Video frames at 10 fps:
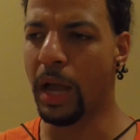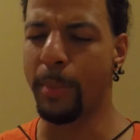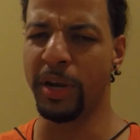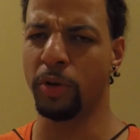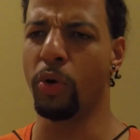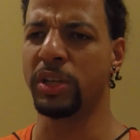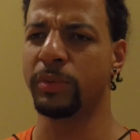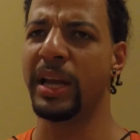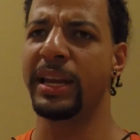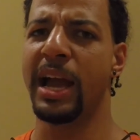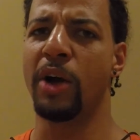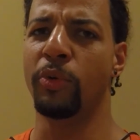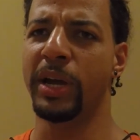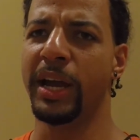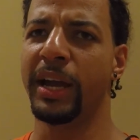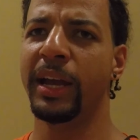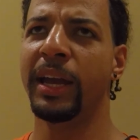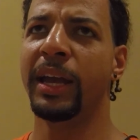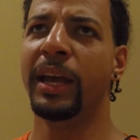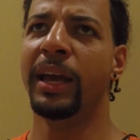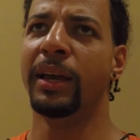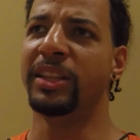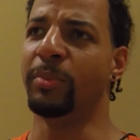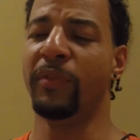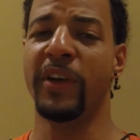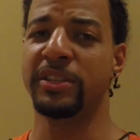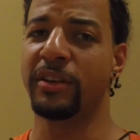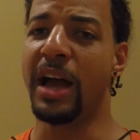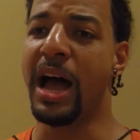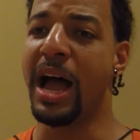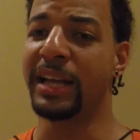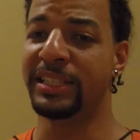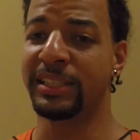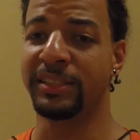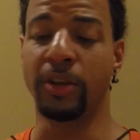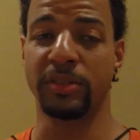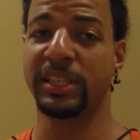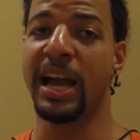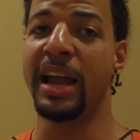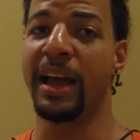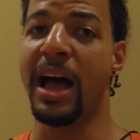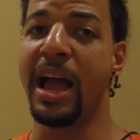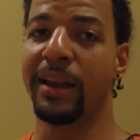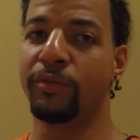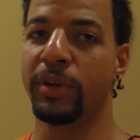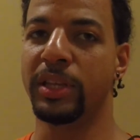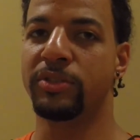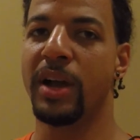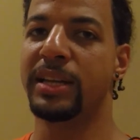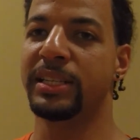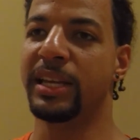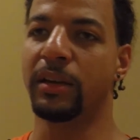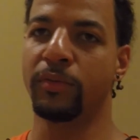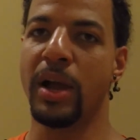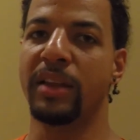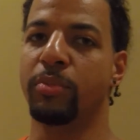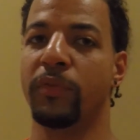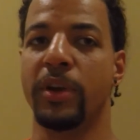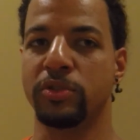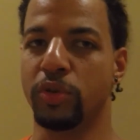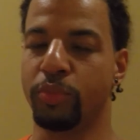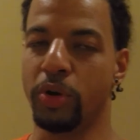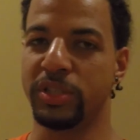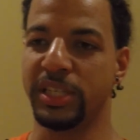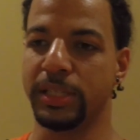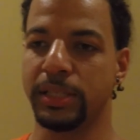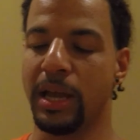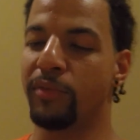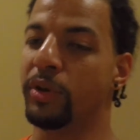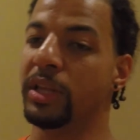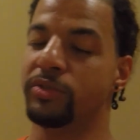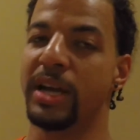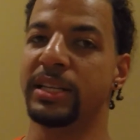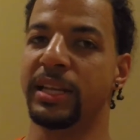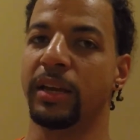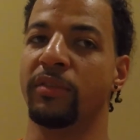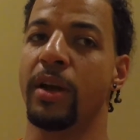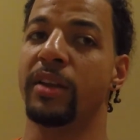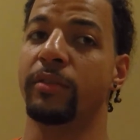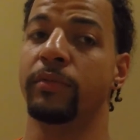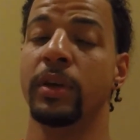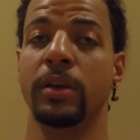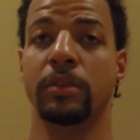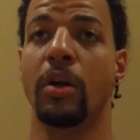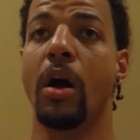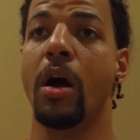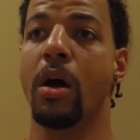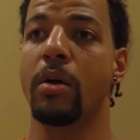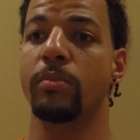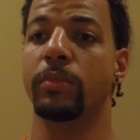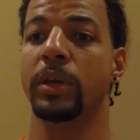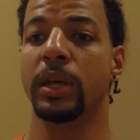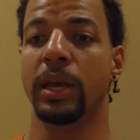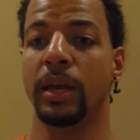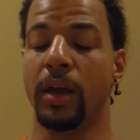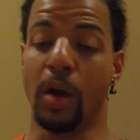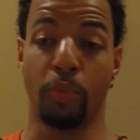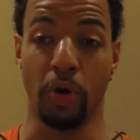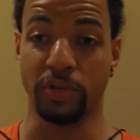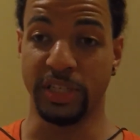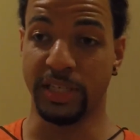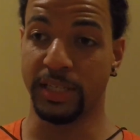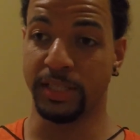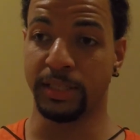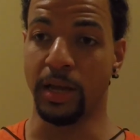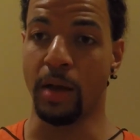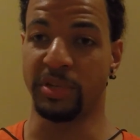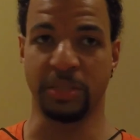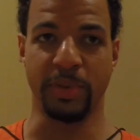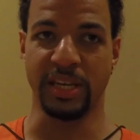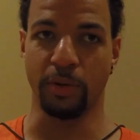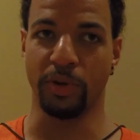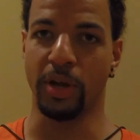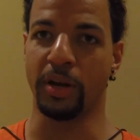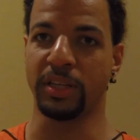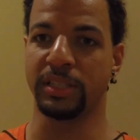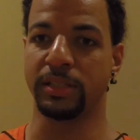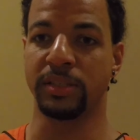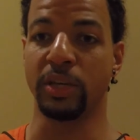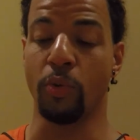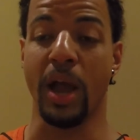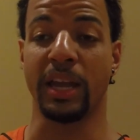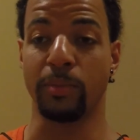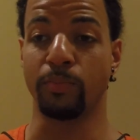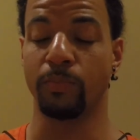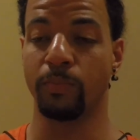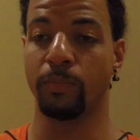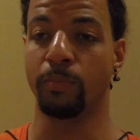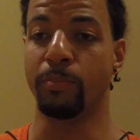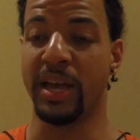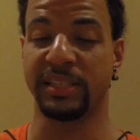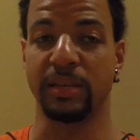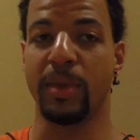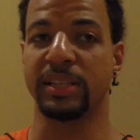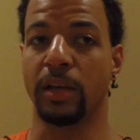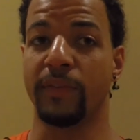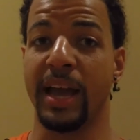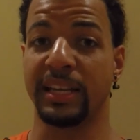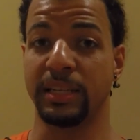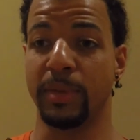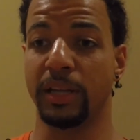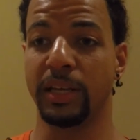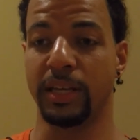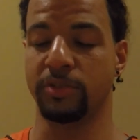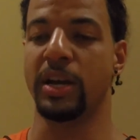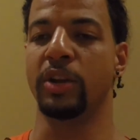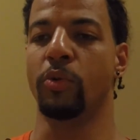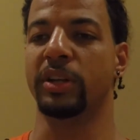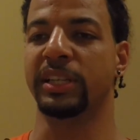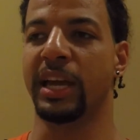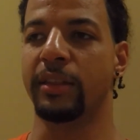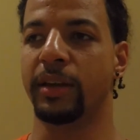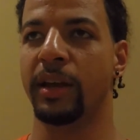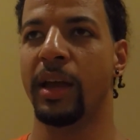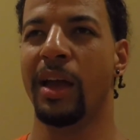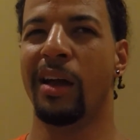I'm in a course right now where the professor and I just don't see eye to eye. I've really tried to take a variety of professional approaches. I've really tried to take a variety of calm approaches. I'm just speaking with her to just see where I can best see myself academically and try to work together.